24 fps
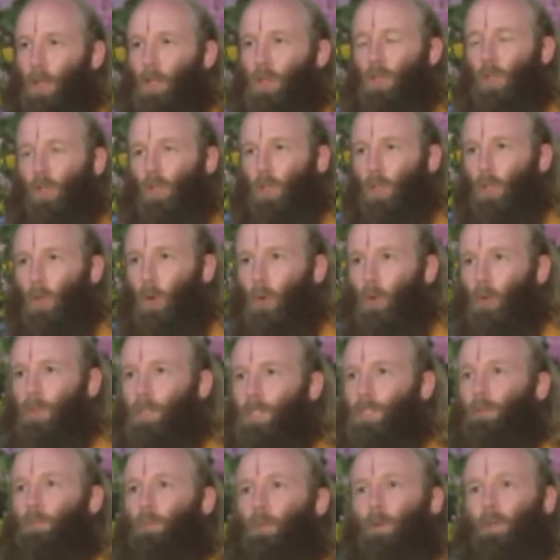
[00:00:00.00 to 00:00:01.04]
The
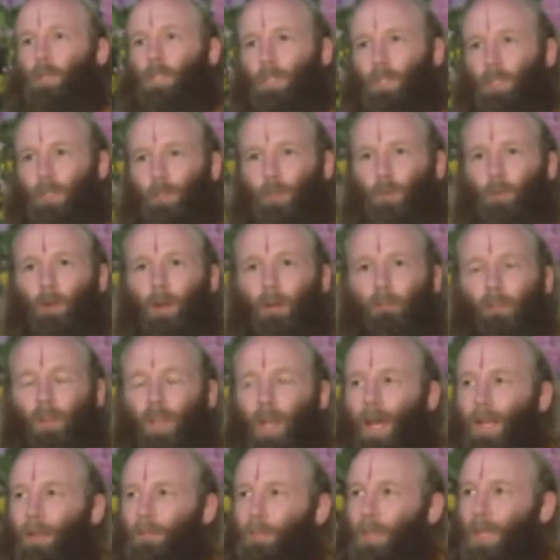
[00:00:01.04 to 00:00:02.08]
lowest person, whoever
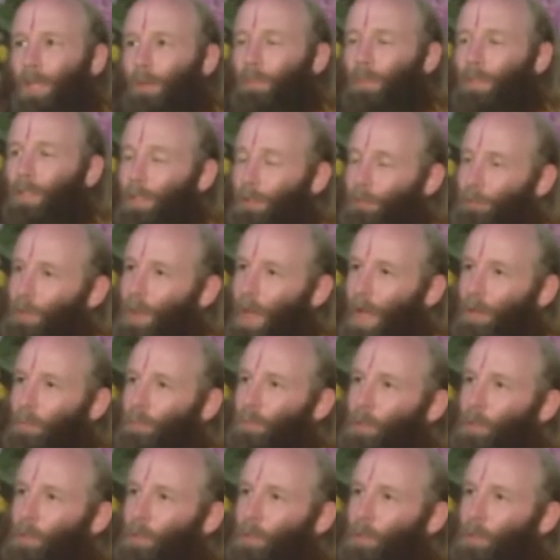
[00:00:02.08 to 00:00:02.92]
that may be, if that